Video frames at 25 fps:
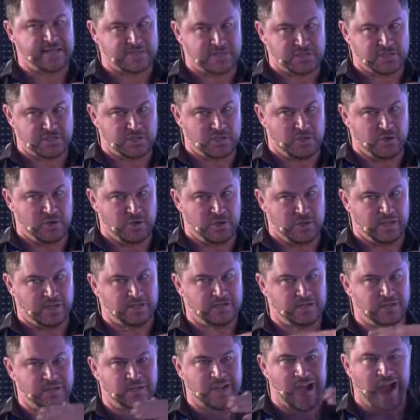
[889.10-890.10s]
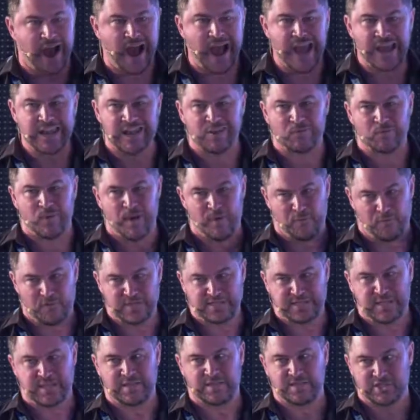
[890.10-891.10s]
security because you're kind of
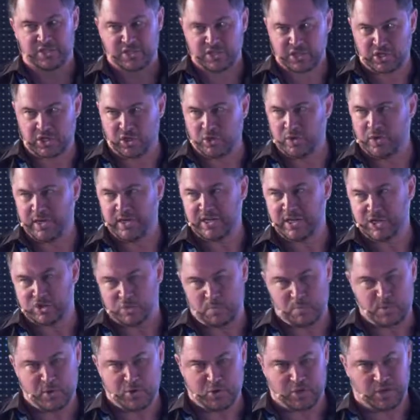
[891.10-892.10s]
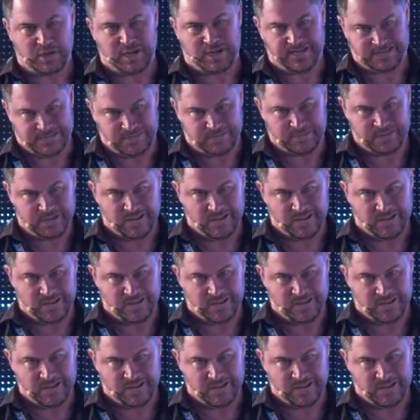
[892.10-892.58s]
referencing the security distribution concept.